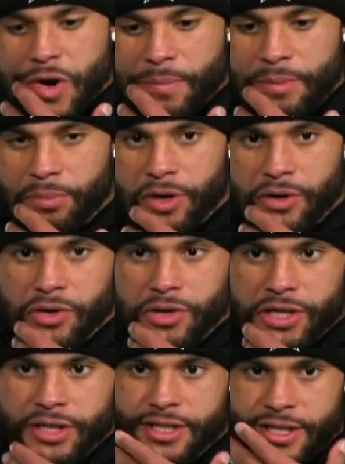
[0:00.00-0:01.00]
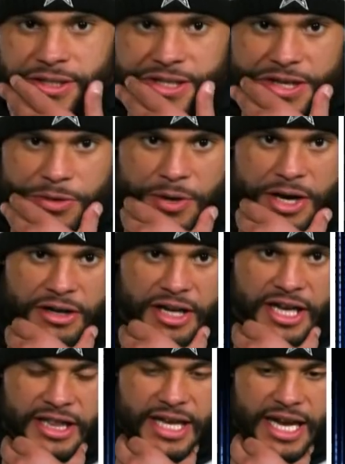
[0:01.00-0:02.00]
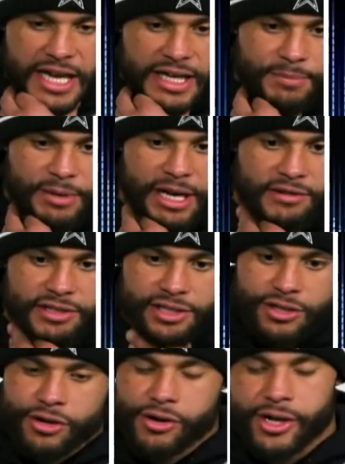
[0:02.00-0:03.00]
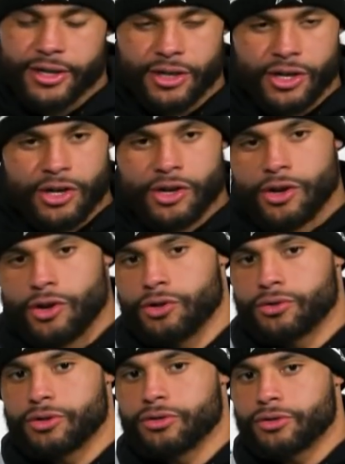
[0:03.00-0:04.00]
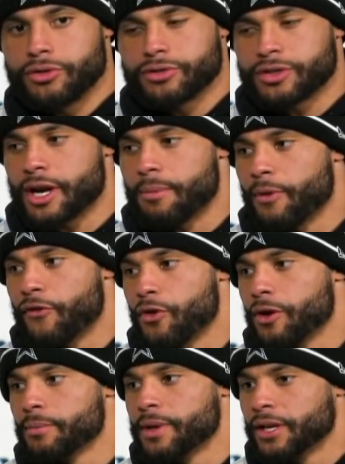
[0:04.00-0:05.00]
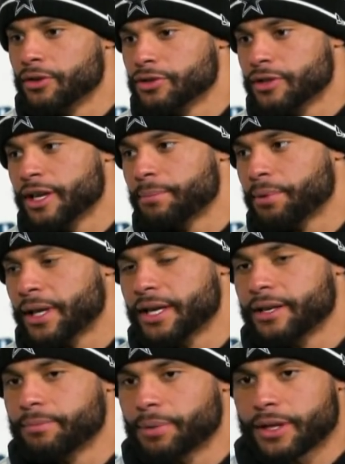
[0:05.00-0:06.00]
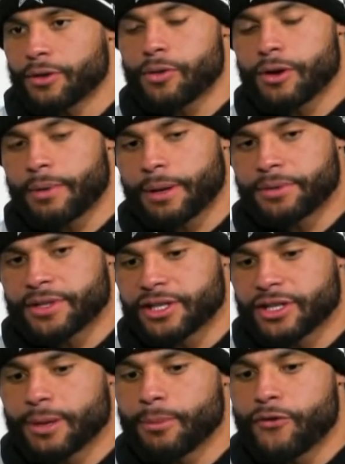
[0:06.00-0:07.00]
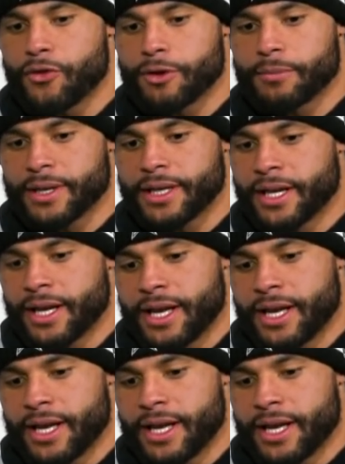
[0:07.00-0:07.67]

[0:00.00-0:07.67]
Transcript: I mean, pretty cool to get a record like that. I mean, obviously knowing who's come before me and who's the hit play the quarterback position here before me.